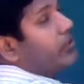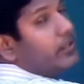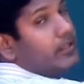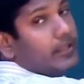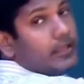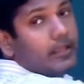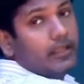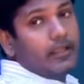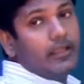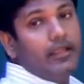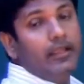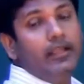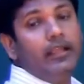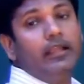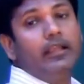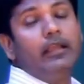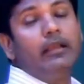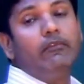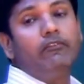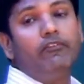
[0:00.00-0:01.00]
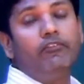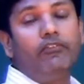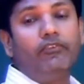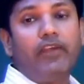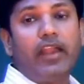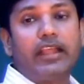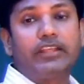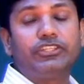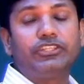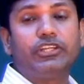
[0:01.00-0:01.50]
the
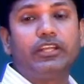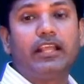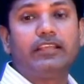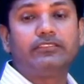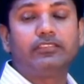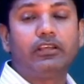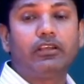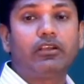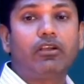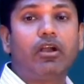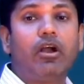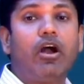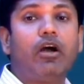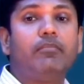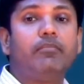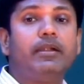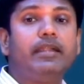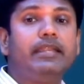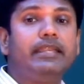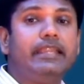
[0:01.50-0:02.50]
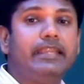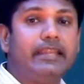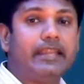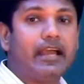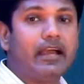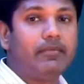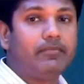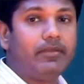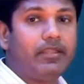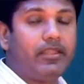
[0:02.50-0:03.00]
fraction has the common
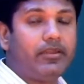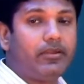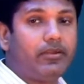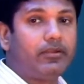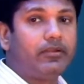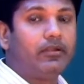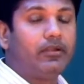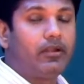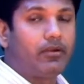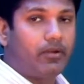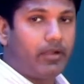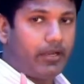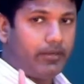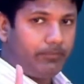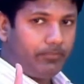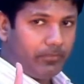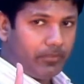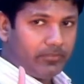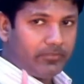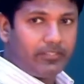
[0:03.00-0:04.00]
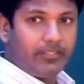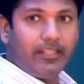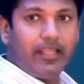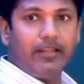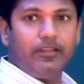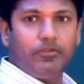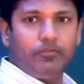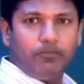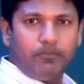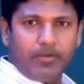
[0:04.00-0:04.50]
denominator. Alright? See
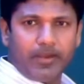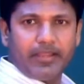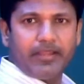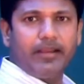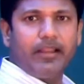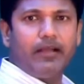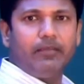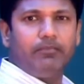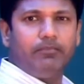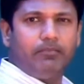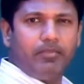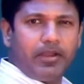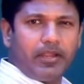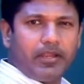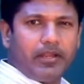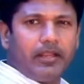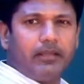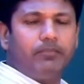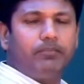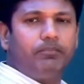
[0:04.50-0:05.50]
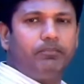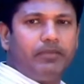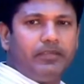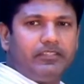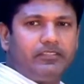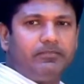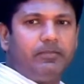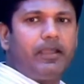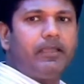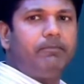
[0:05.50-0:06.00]
that? You break it up
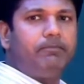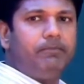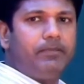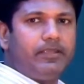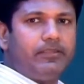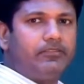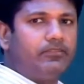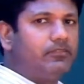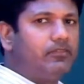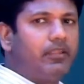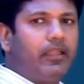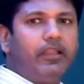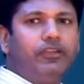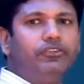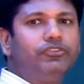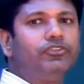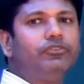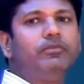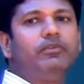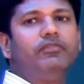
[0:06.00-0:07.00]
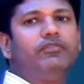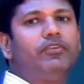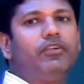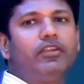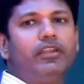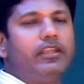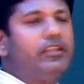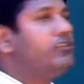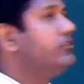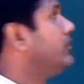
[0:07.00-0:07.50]
piece by piece, and it should be
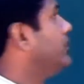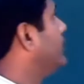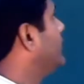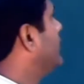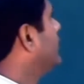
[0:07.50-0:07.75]
very easy.